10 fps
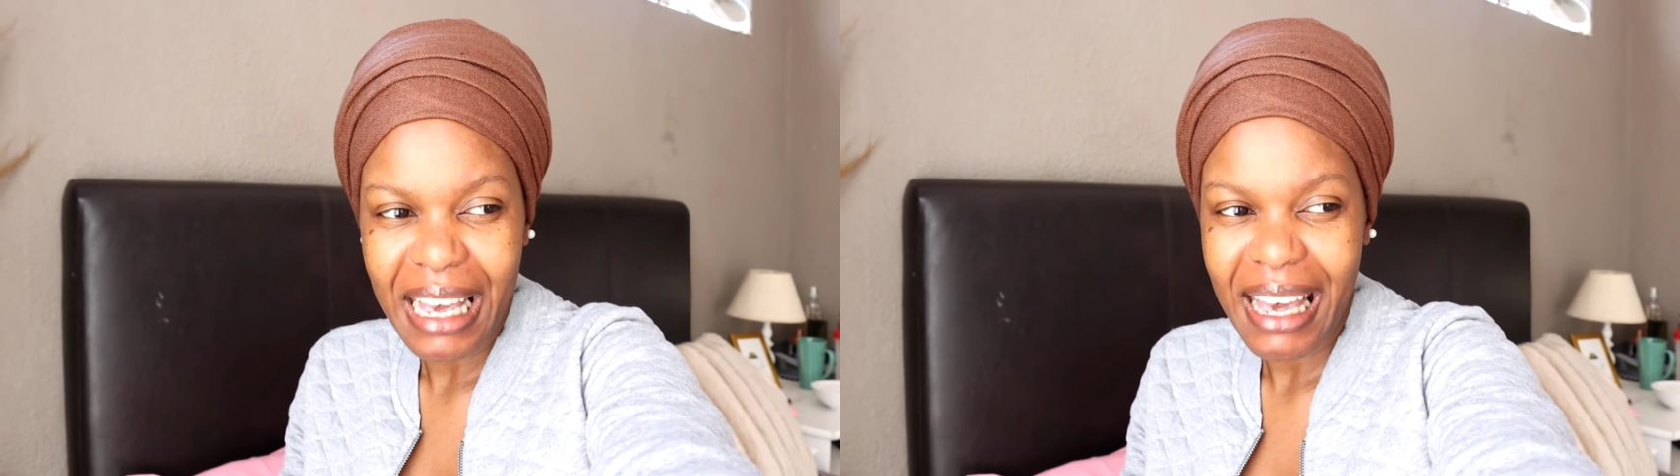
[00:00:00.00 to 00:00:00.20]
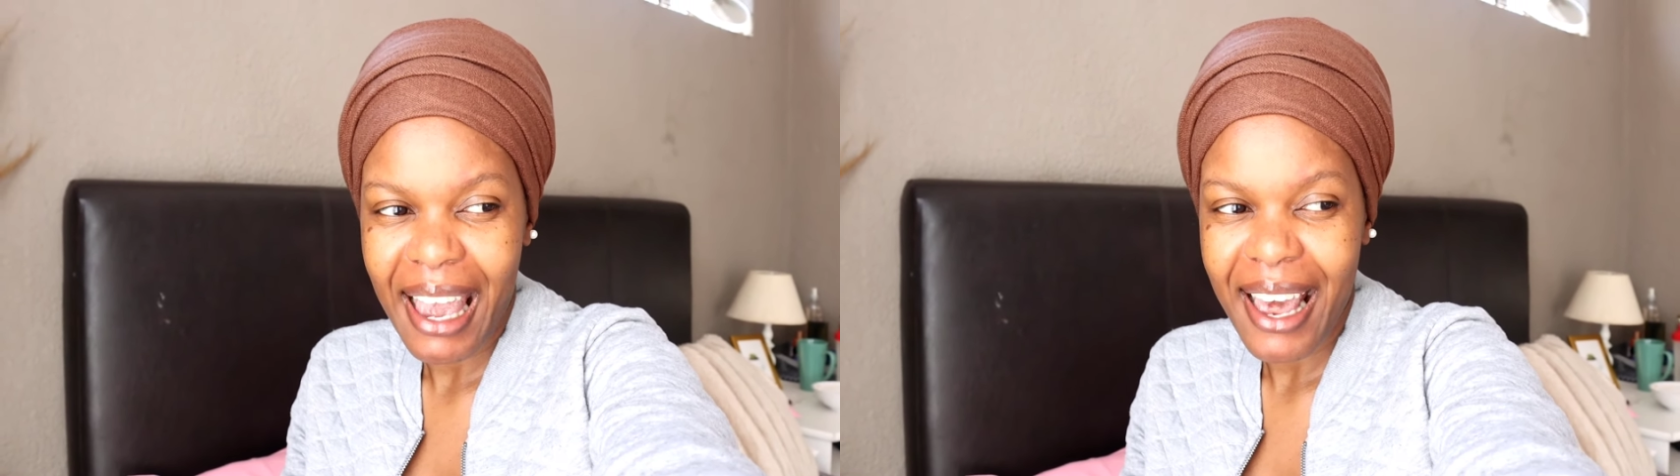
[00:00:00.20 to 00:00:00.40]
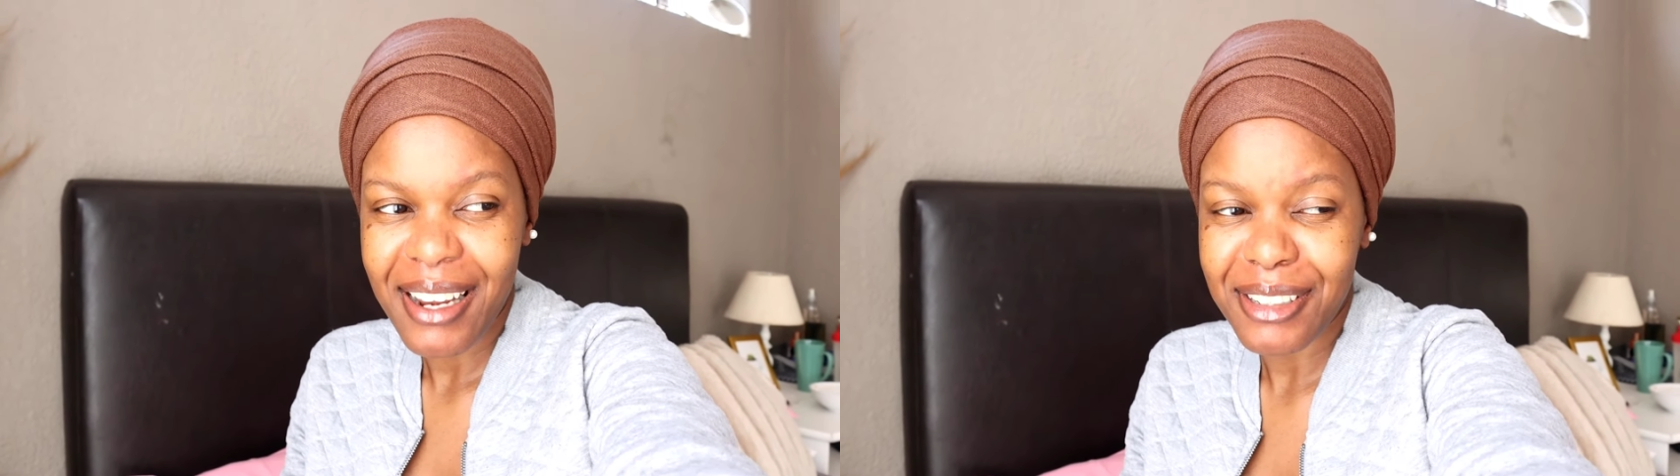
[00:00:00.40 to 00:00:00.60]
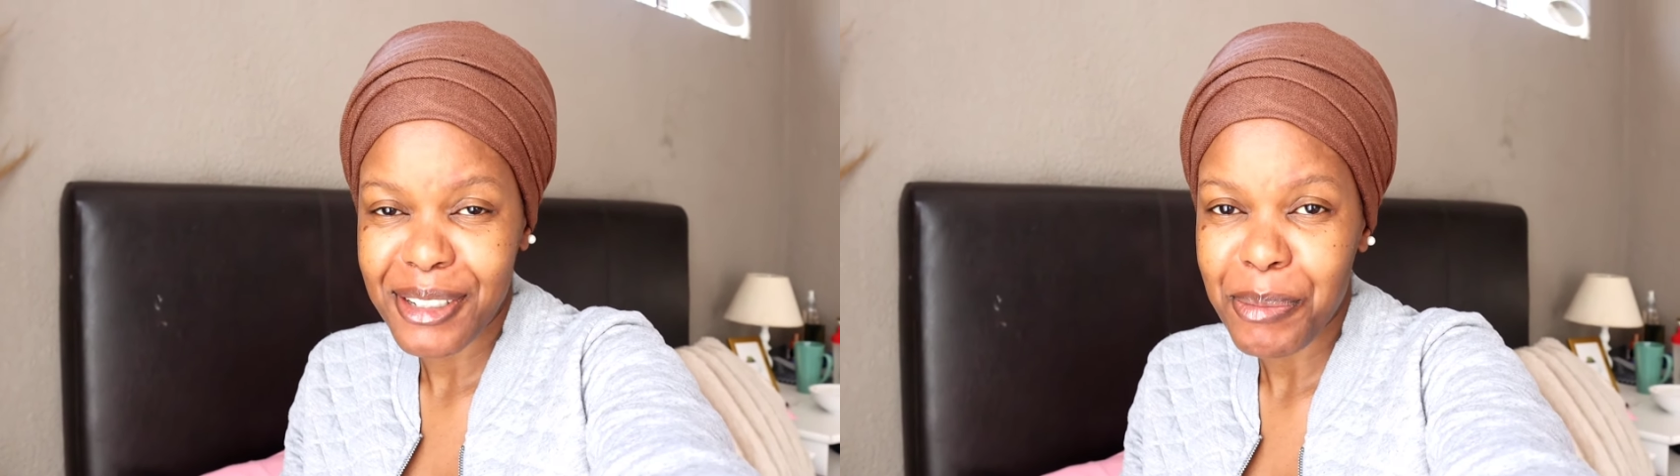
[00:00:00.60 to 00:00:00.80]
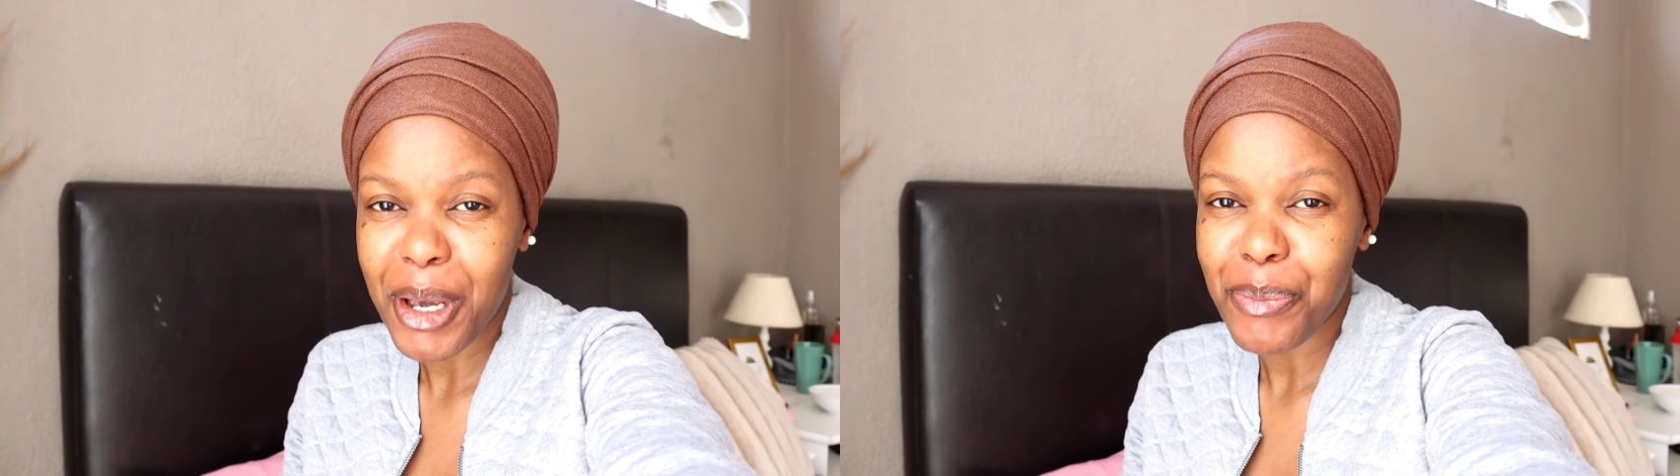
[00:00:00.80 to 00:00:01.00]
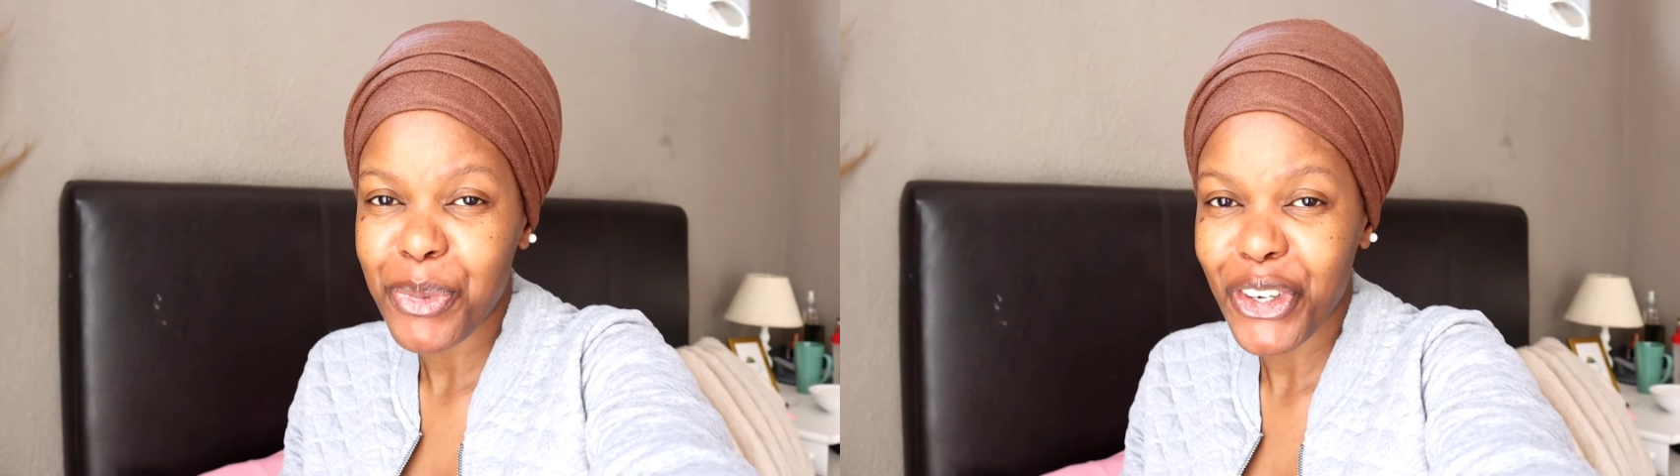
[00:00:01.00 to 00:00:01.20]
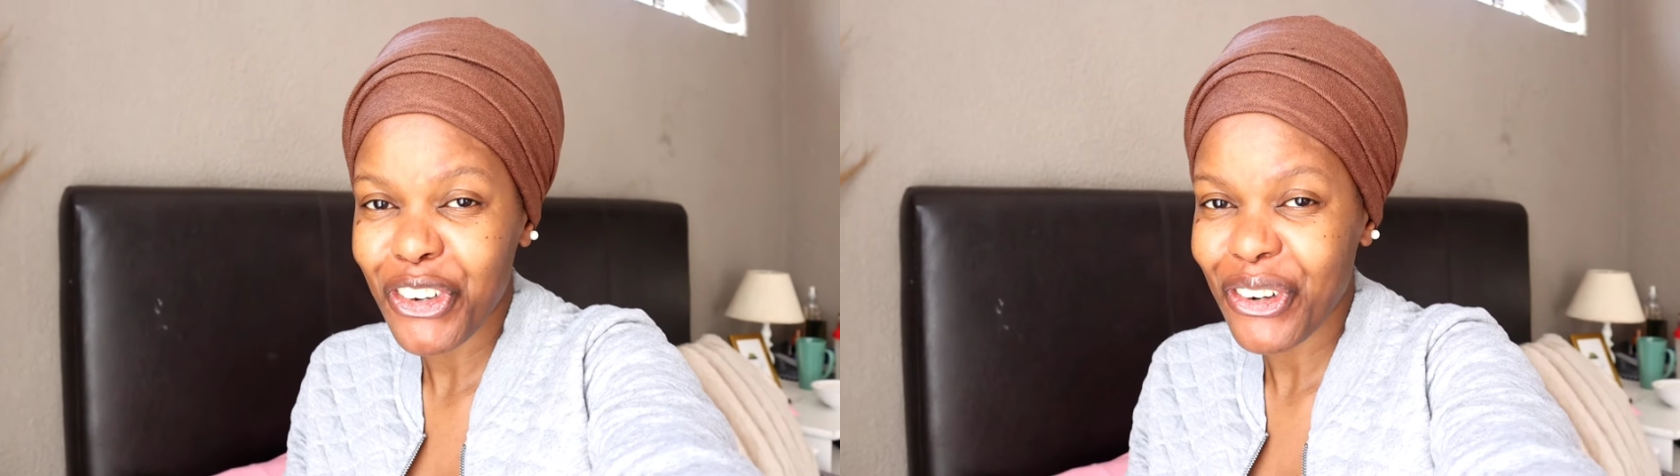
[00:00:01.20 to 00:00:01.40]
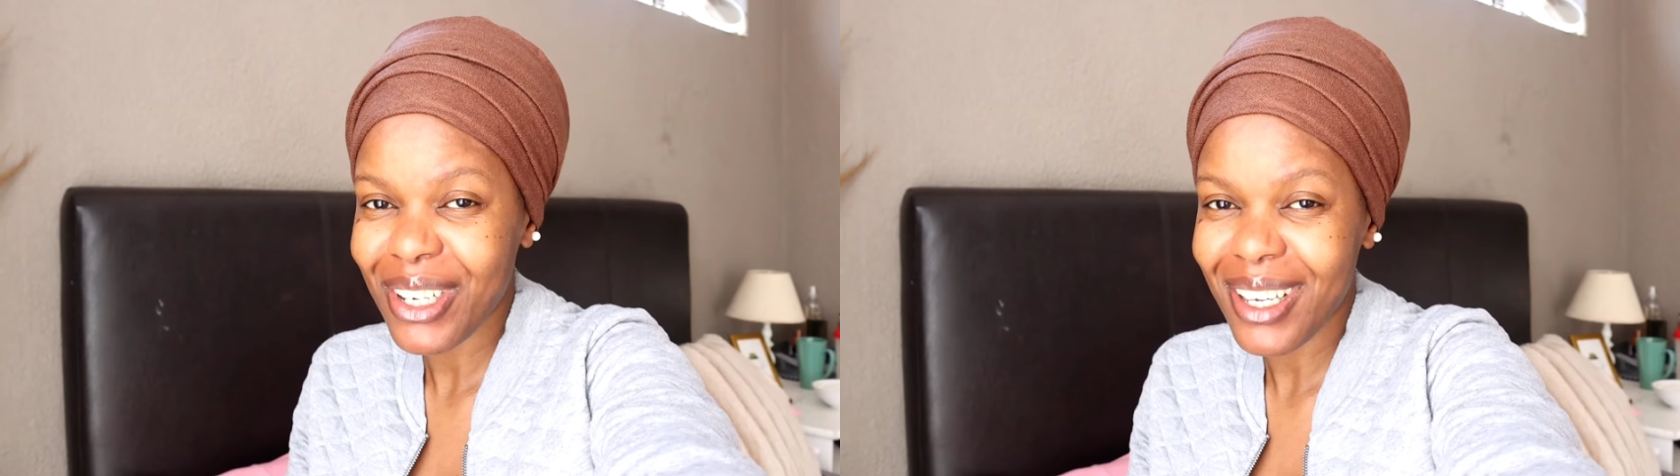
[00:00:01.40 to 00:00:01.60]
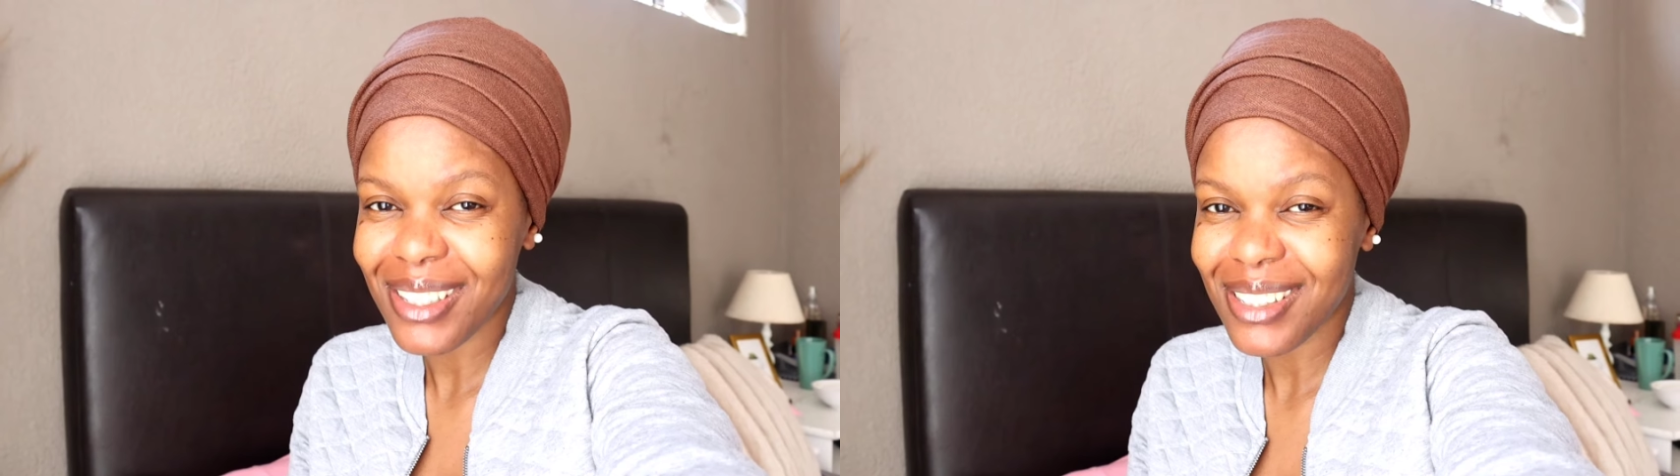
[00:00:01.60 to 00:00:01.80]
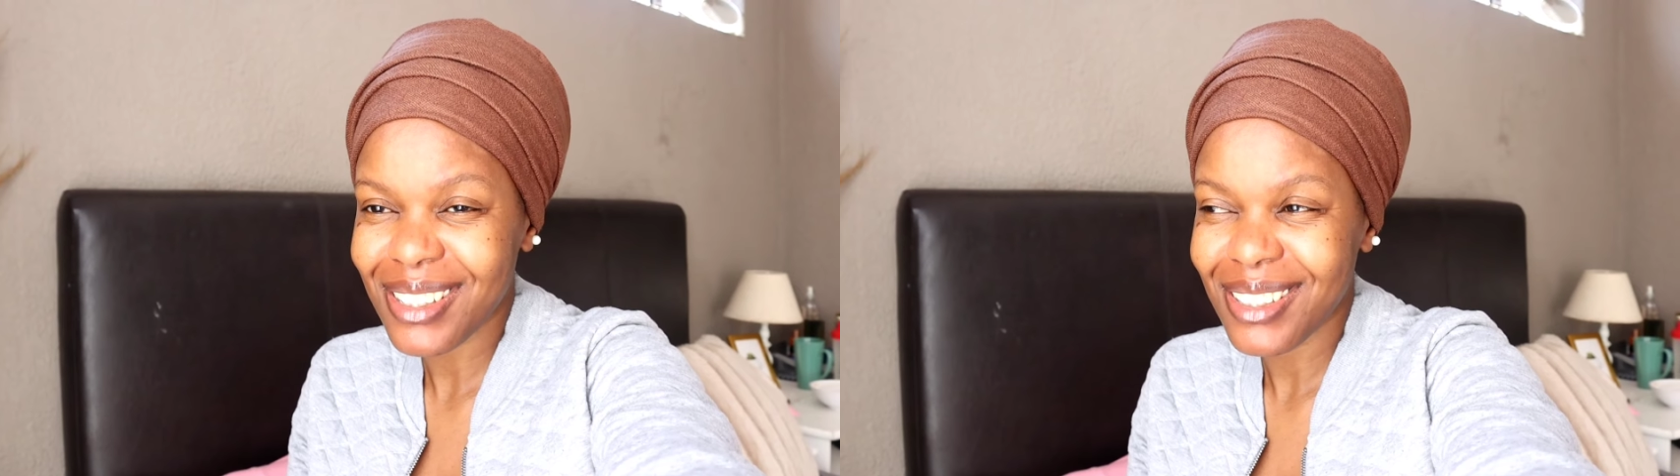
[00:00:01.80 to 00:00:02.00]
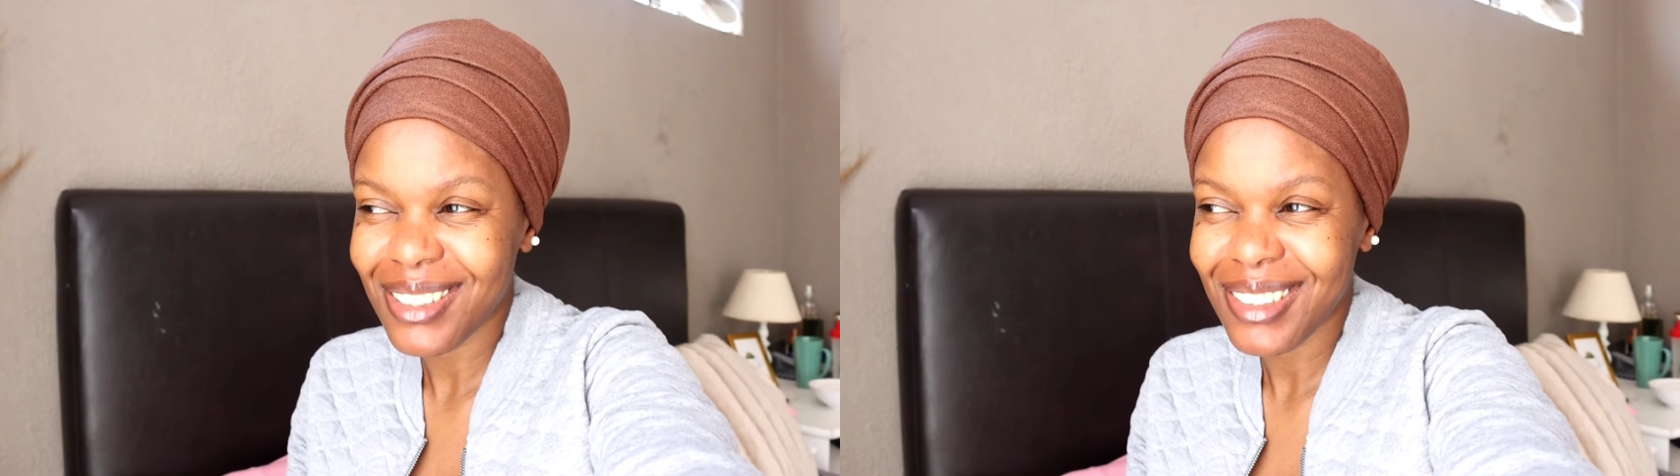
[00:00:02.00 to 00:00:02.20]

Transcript: and my period is